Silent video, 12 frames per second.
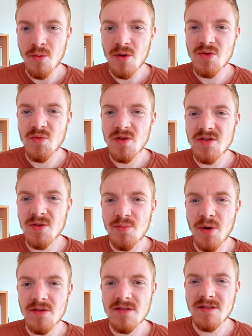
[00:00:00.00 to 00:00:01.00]
which was
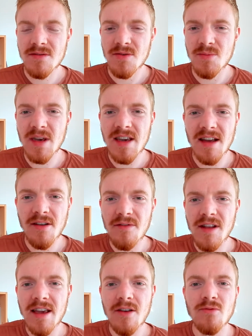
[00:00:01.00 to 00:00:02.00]
supposed to be kind of
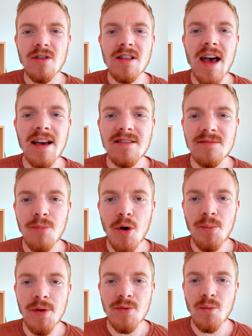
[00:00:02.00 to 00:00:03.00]
like a relaxed
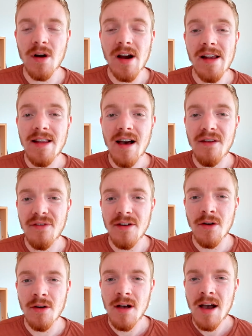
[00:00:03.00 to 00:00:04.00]
moment where I laugh and
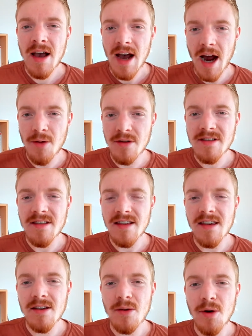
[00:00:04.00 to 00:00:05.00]
all, I was
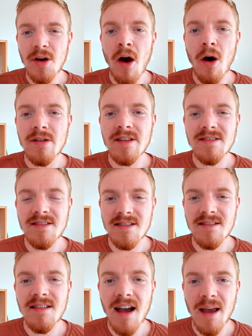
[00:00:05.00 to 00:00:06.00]
thinking about how this is
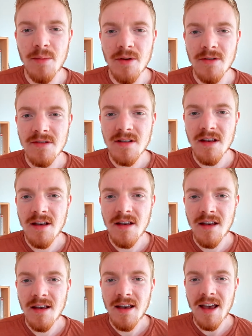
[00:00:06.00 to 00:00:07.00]
a time loss,
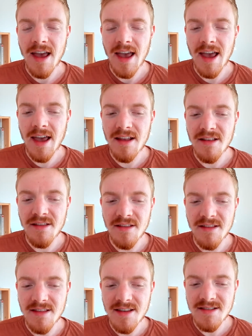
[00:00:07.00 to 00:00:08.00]
and
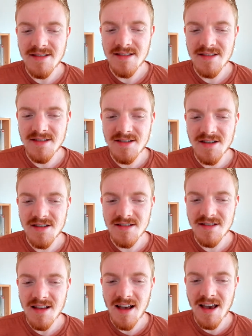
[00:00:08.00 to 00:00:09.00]
this is
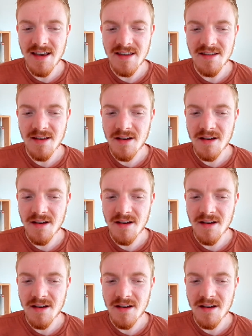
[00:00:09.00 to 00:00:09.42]
just like